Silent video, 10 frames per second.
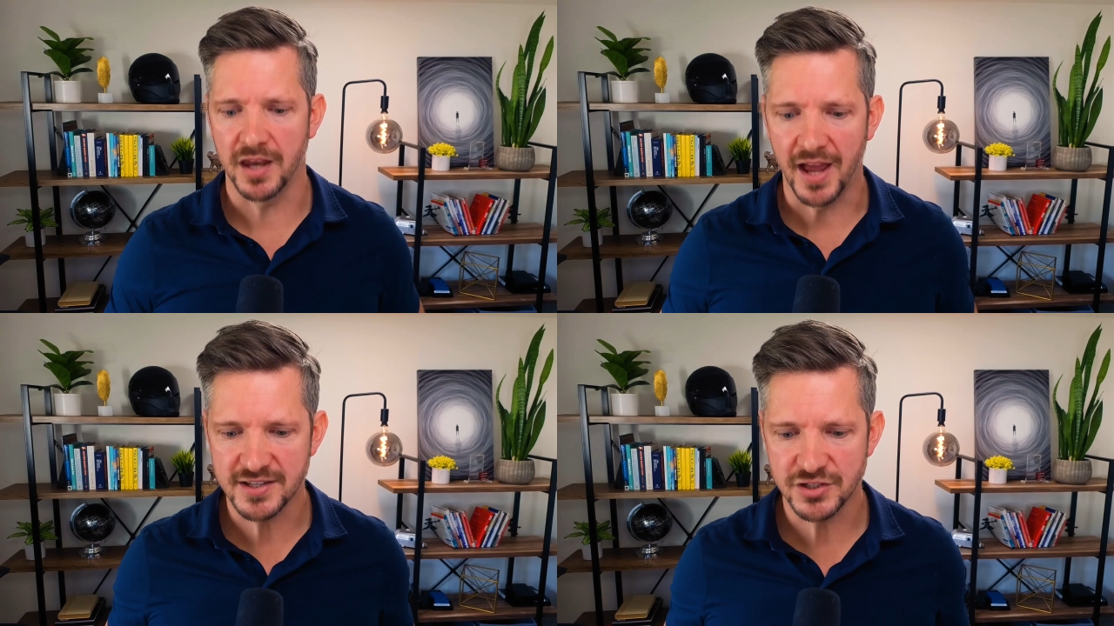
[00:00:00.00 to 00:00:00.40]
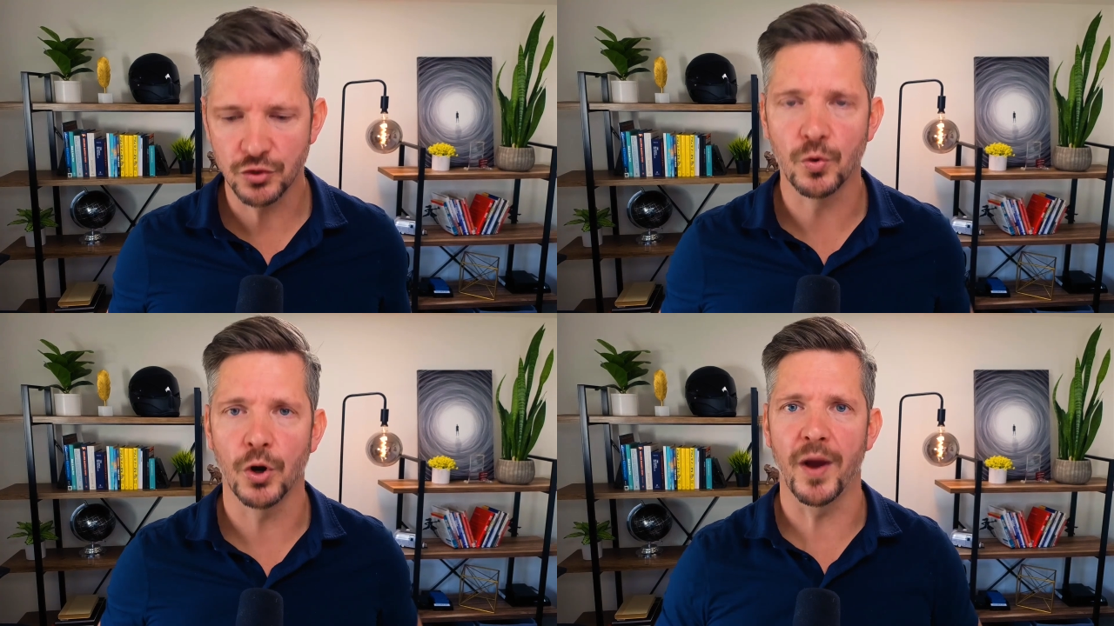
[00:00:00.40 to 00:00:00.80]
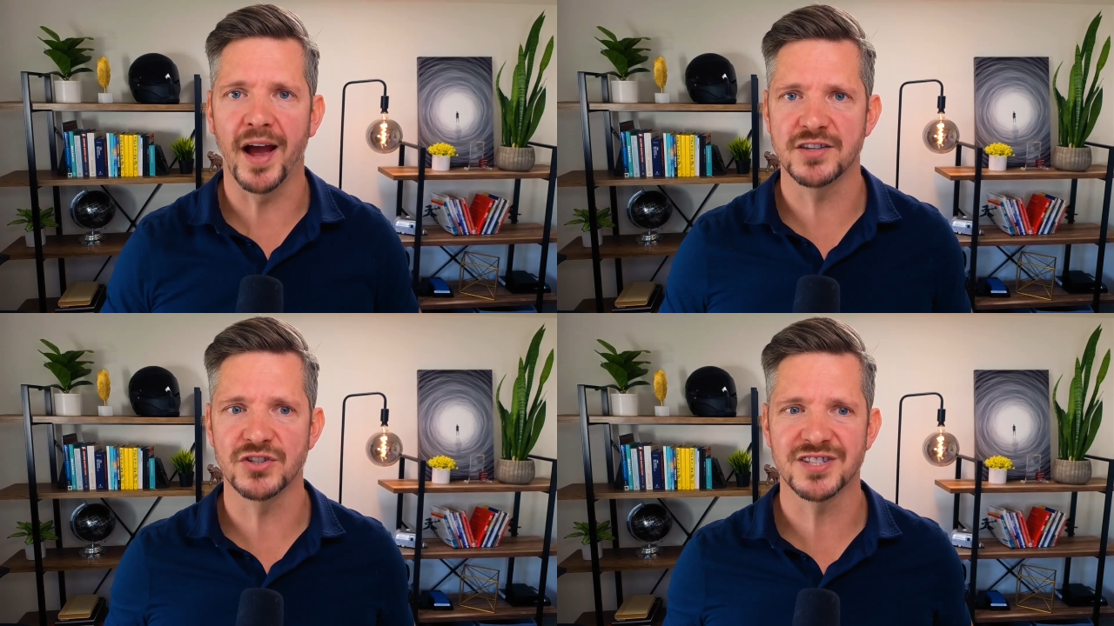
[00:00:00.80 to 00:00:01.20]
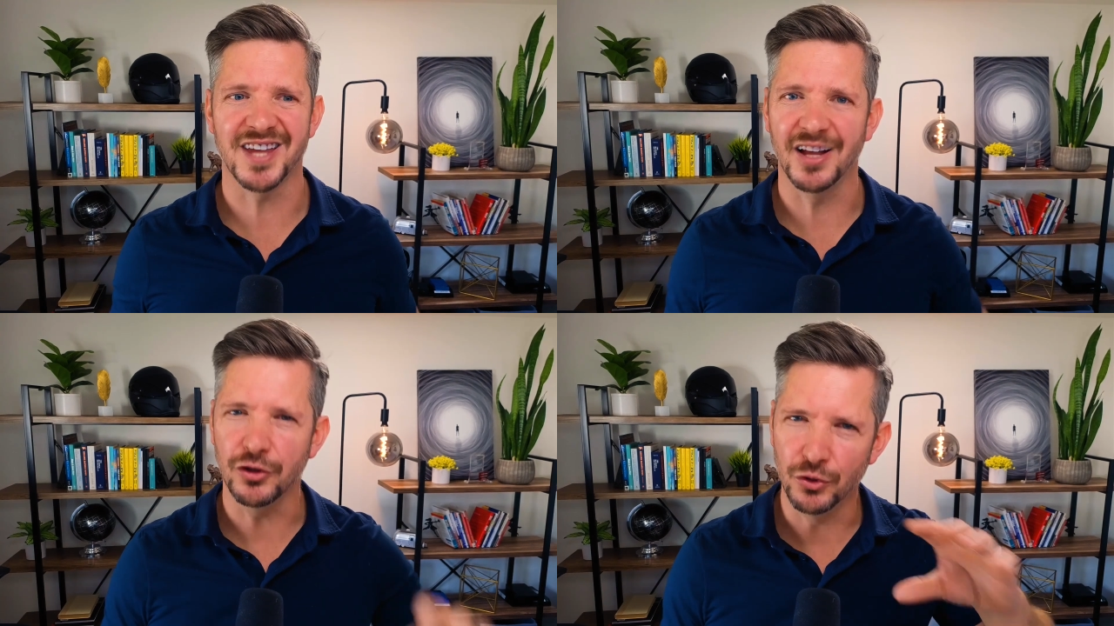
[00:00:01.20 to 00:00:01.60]
And as you grow, as you
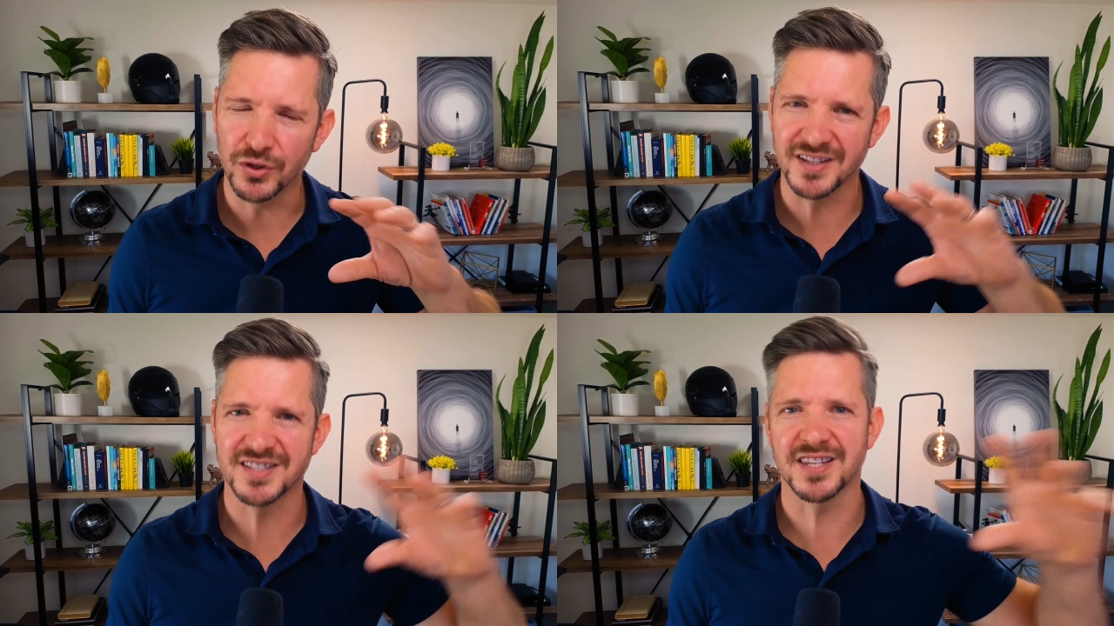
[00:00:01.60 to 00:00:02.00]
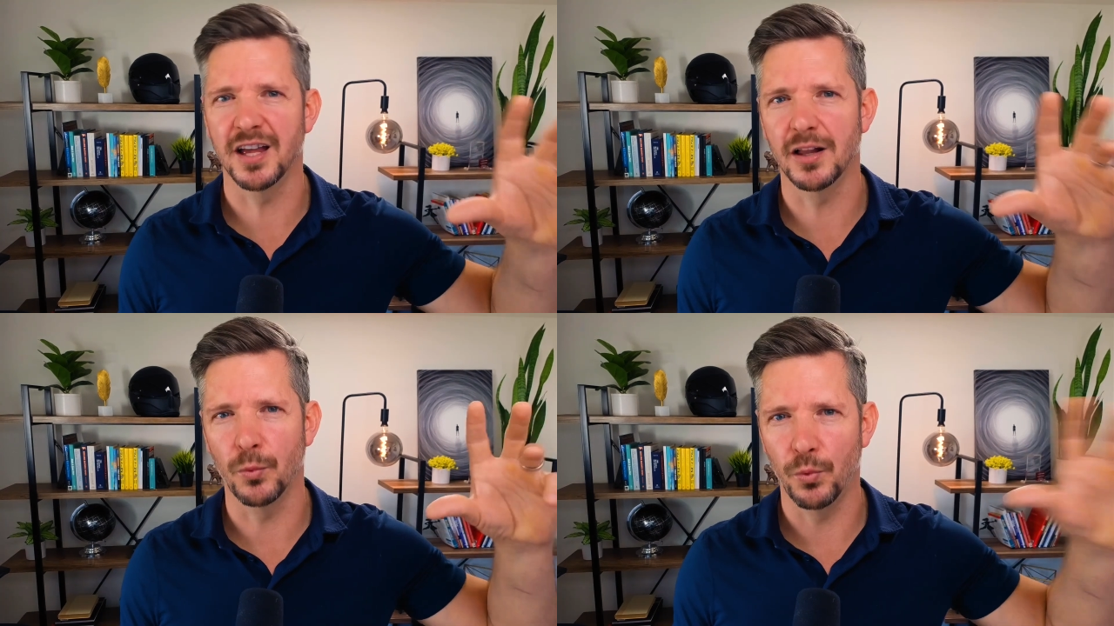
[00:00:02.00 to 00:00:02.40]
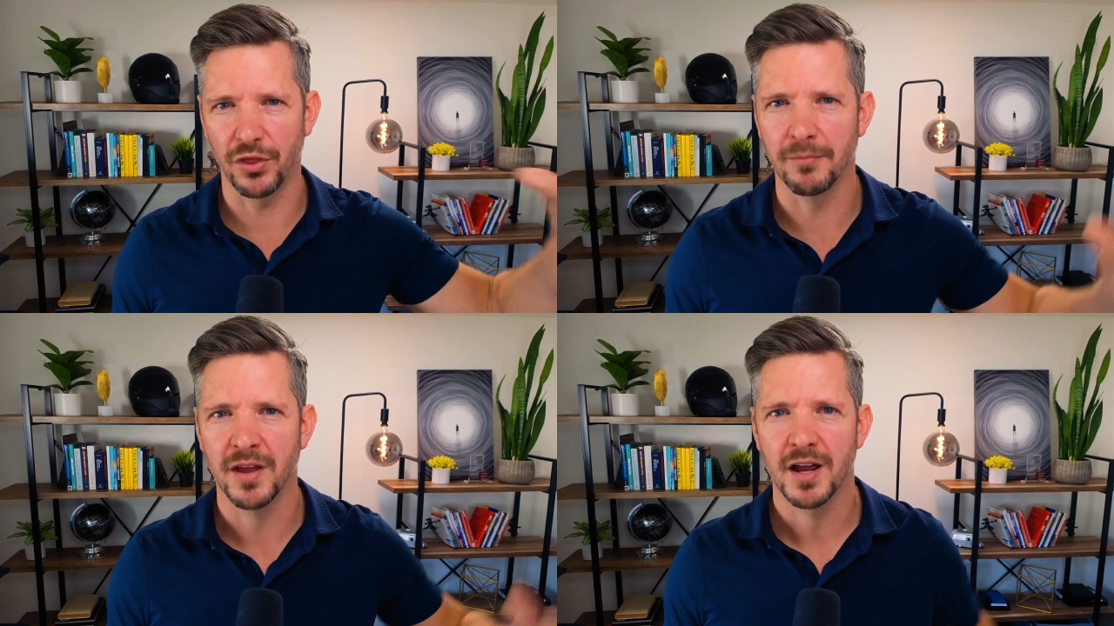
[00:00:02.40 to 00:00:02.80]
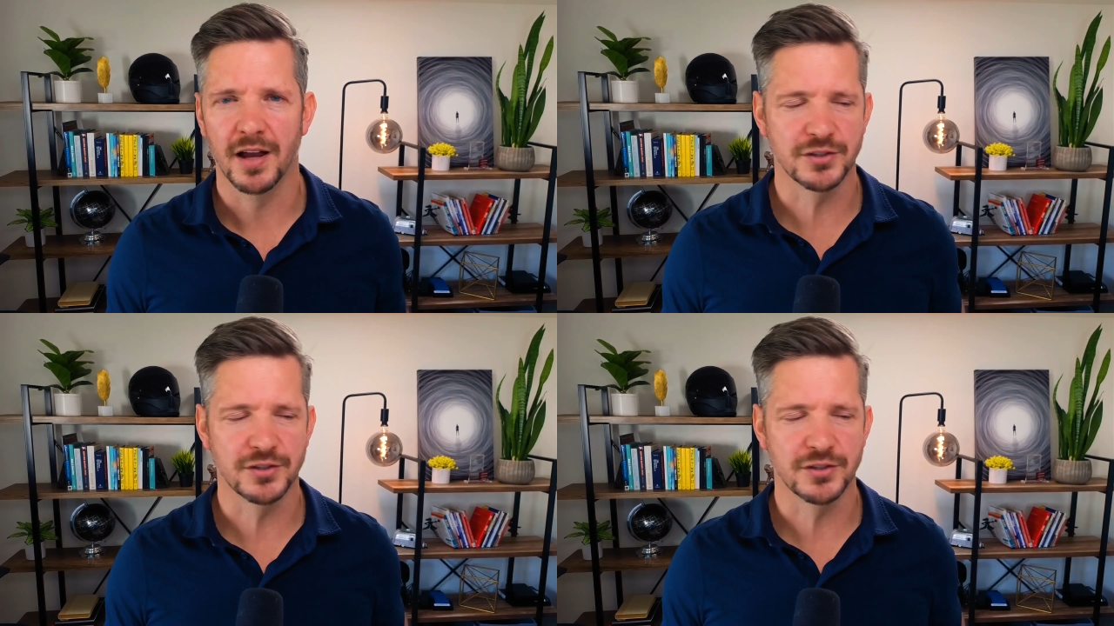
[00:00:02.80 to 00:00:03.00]
scale, you can scale with them.